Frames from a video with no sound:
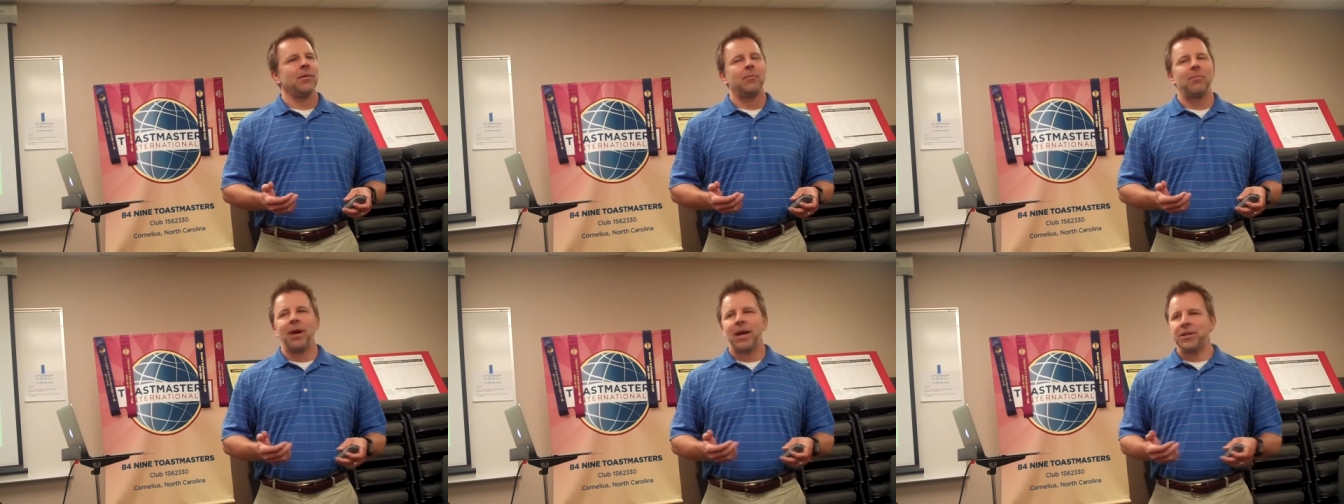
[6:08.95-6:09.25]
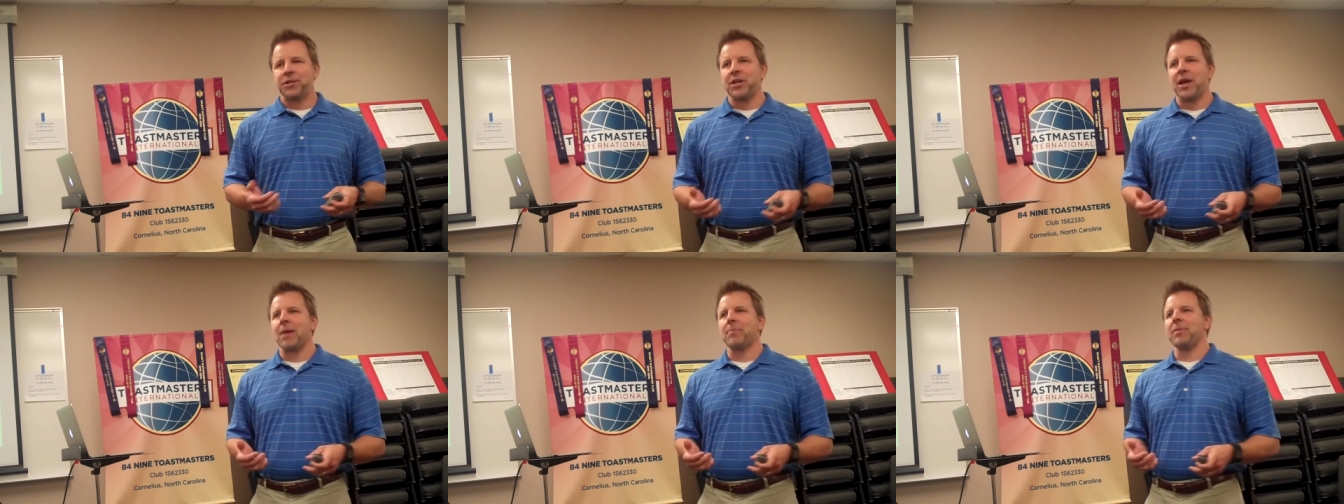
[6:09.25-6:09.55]
by
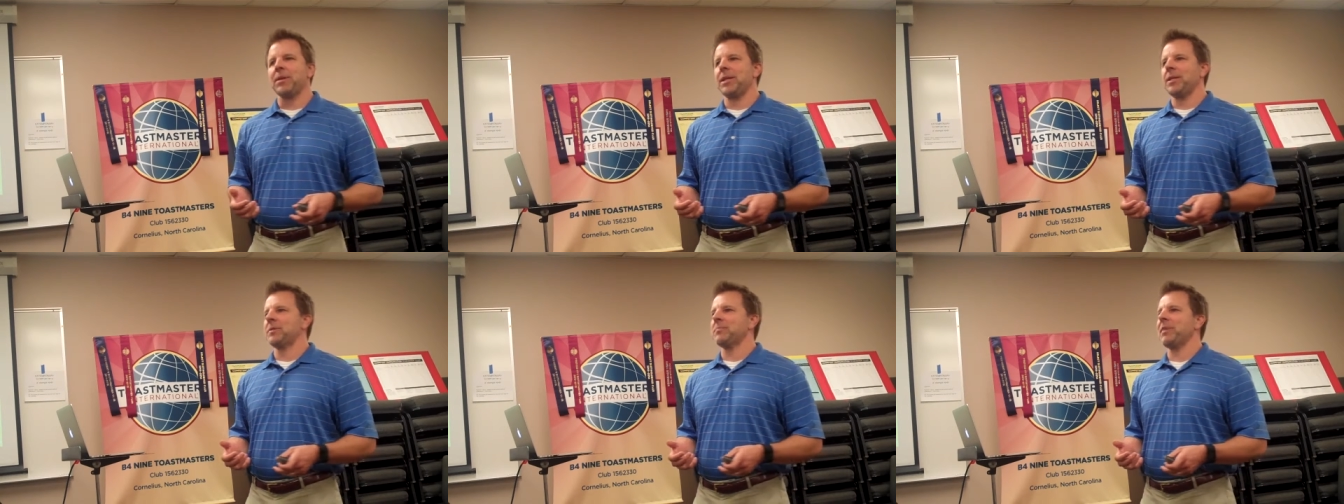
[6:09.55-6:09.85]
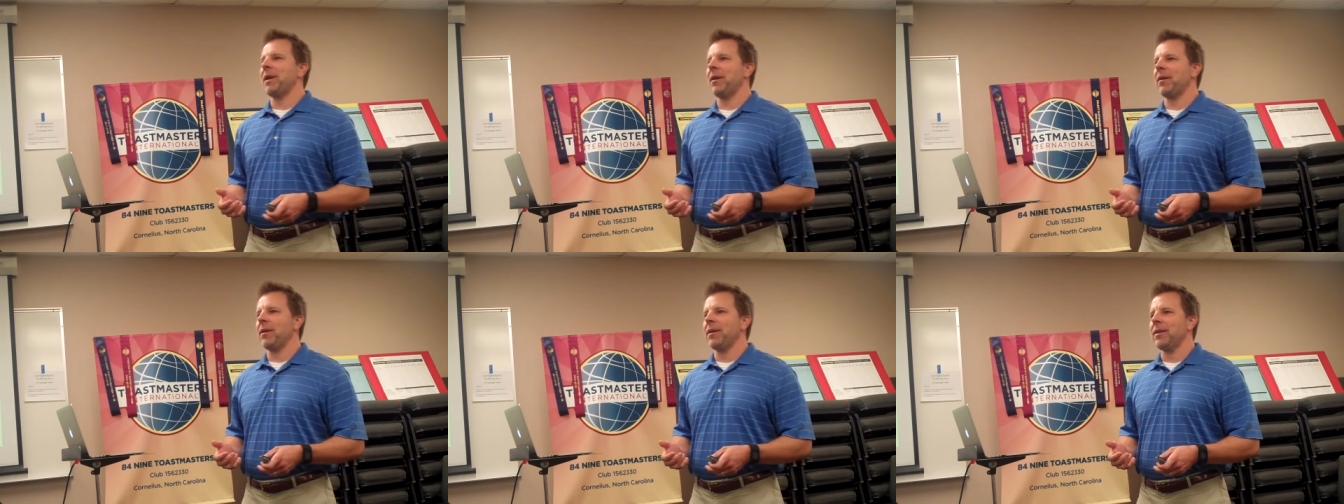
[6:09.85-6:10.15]
a Japanese
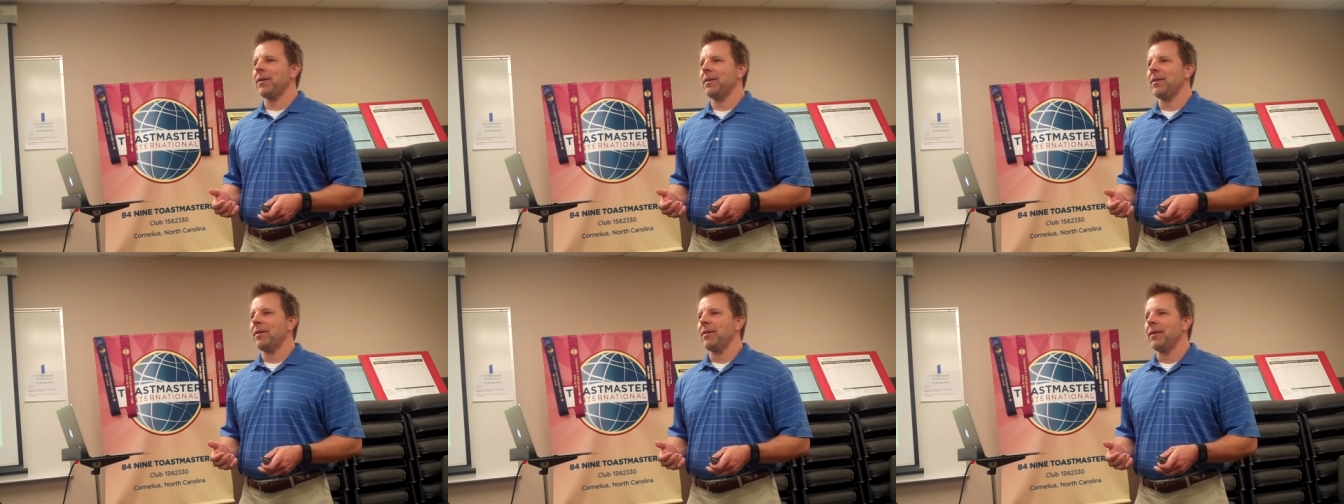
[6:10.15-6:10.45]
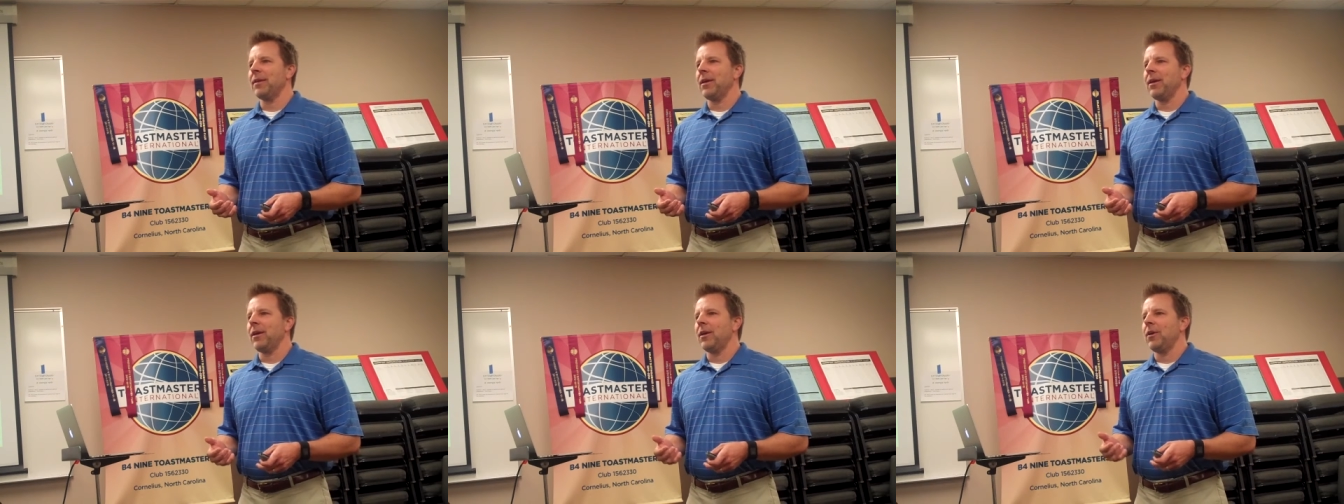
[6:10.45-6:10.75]
parent
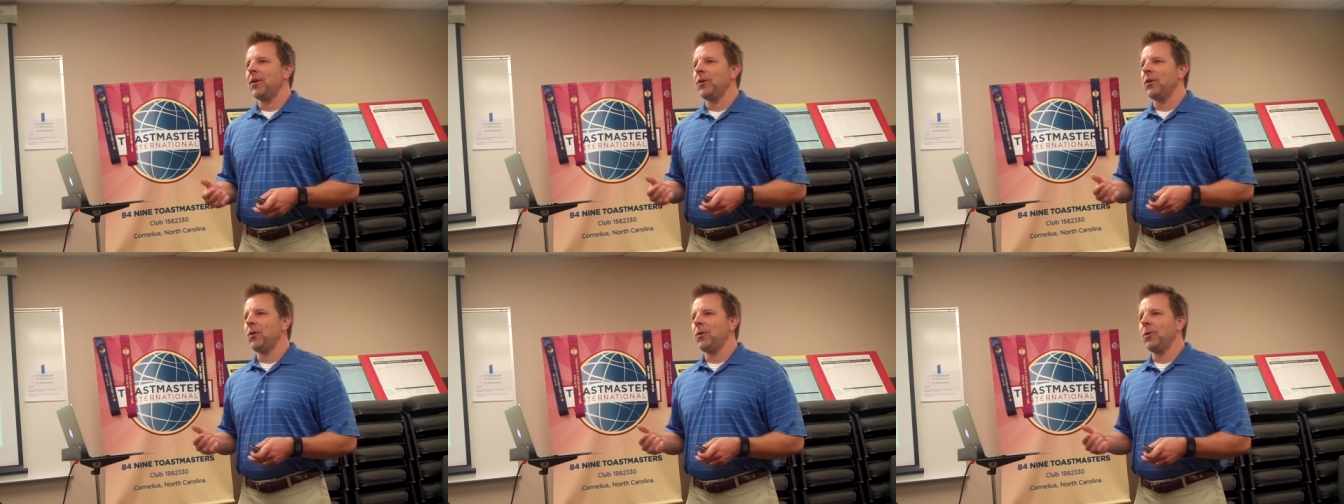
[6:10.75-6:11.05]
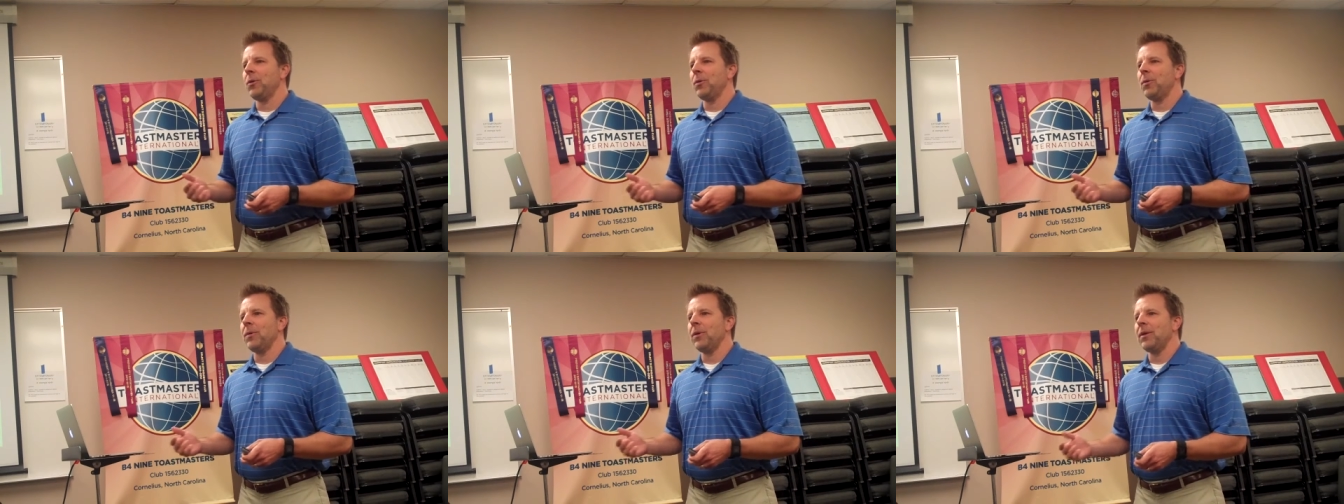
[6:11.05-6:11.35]

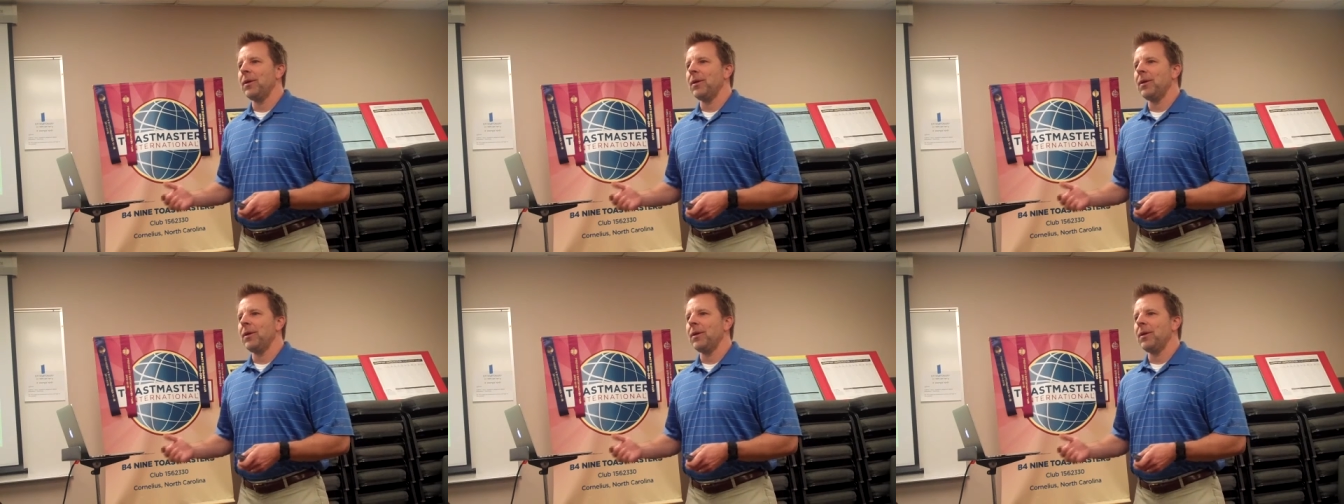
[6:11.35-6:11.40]
who,